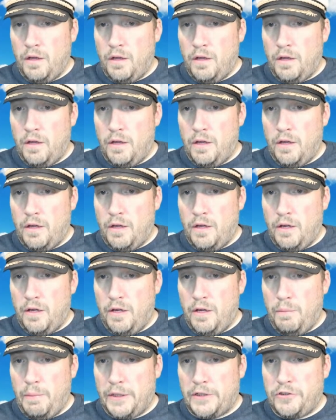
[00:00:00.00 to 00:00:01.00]

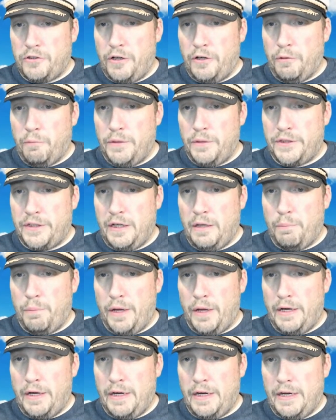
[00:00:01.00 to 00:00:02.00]
Make sure I don't miss
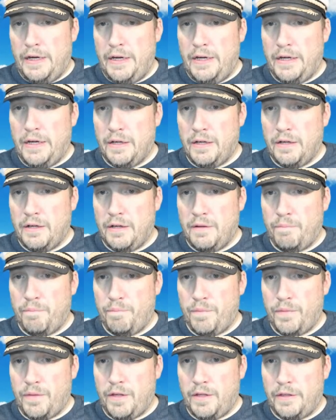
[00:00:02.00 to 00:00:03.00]
anybody.
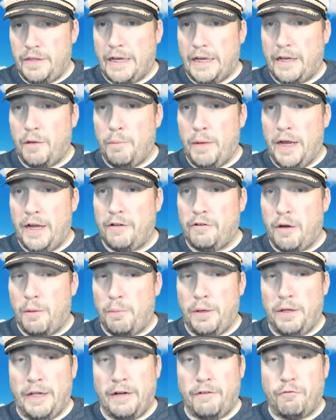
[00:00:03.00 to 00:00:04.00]
Thank you, Meg,
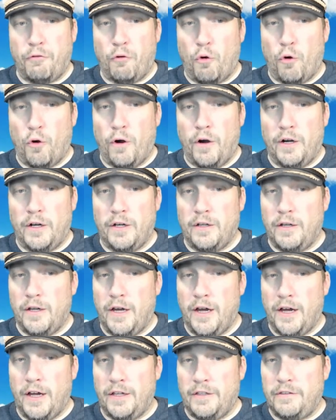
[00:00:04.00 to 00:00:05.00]
dropping the link for
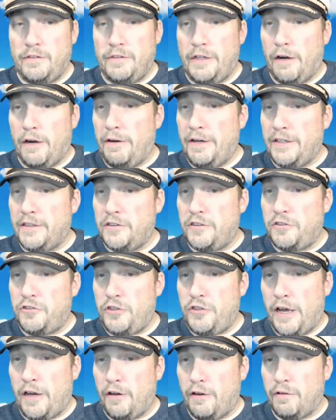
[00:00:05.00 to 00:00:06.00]
Darian's
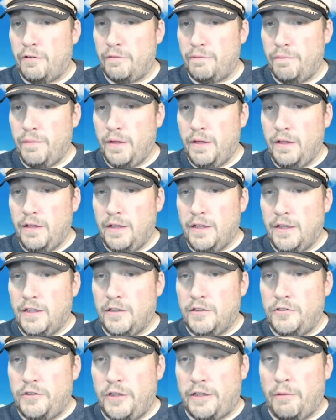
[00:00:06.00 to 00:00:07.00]
channel.
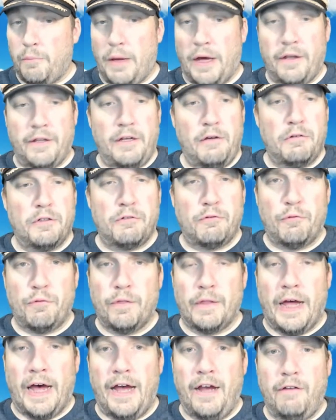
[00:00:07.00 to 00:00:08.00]
Check him out. He was
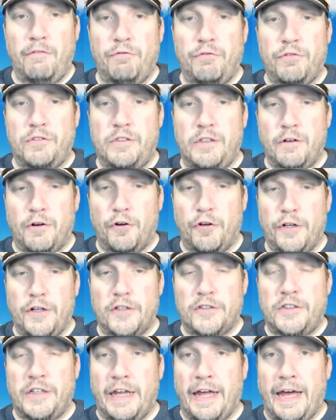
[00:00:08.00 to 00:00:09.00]
live
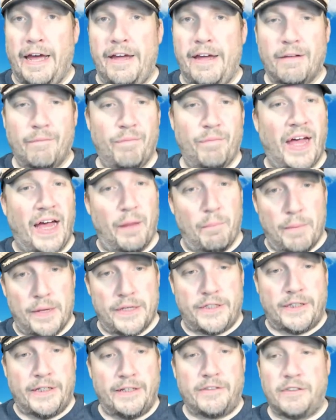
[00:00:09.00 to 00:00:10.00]
earlier today. I
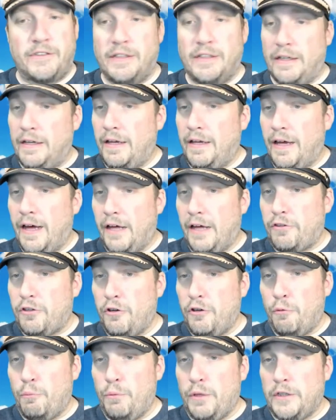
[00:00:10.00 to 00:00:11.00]
missed it. I'll have to
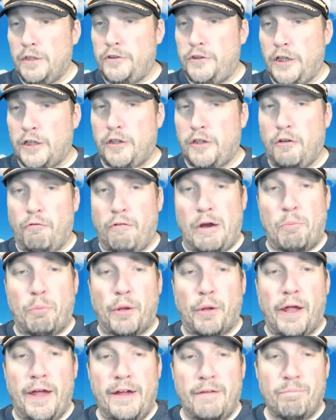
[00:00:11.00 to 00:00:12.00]
go and check the
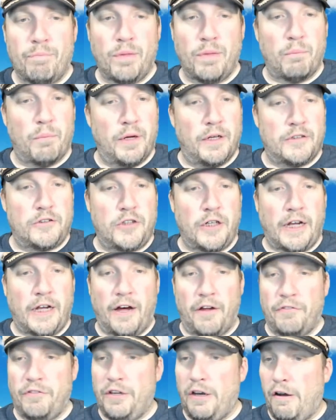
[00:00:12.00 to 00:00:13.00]
replay. But check
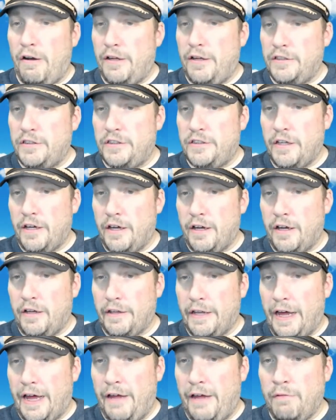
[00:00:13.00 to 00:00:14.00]
out Darian's
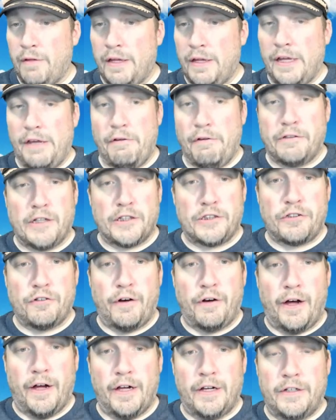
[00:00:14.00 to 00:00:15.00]
live. He was
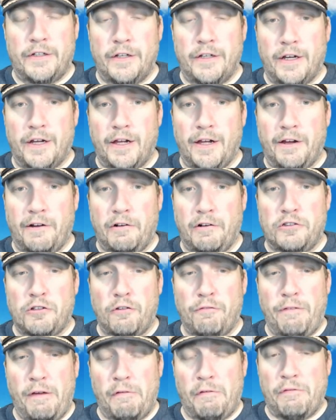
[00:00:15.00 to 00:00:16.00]
also on
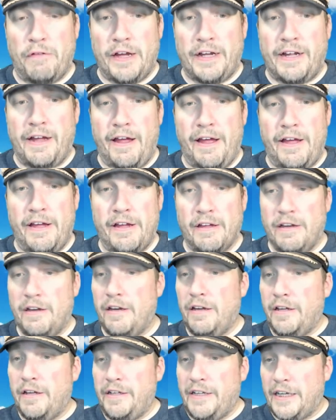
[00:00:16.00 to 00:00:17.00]
Griswold Family Vacay
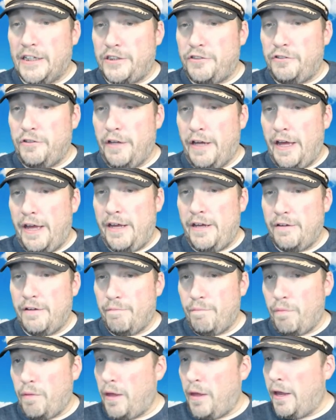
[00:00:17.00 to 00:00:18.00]
yesterday,
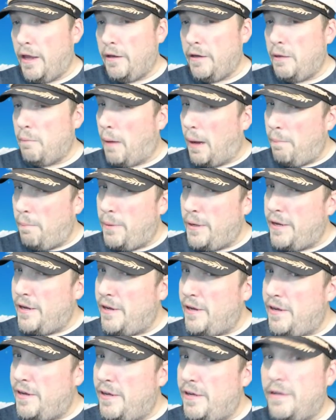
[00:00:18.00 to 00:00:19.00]
and he might
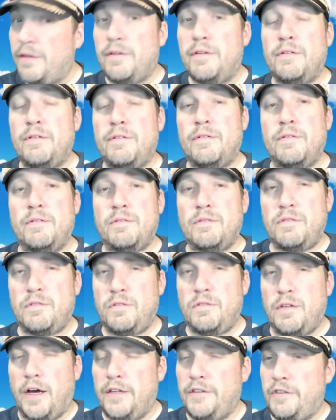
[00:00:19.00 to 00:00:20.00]
be
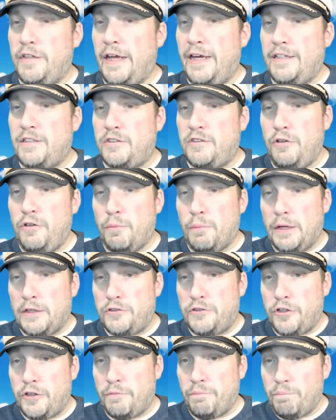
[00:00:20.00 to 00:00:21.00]
on tonight. Too. I'm not
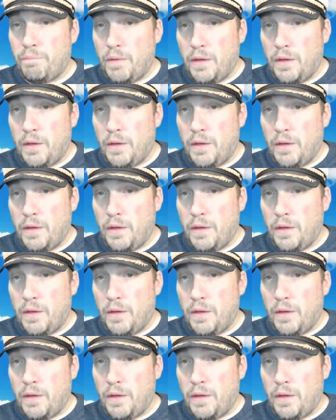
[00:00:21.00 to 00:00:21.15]
sure.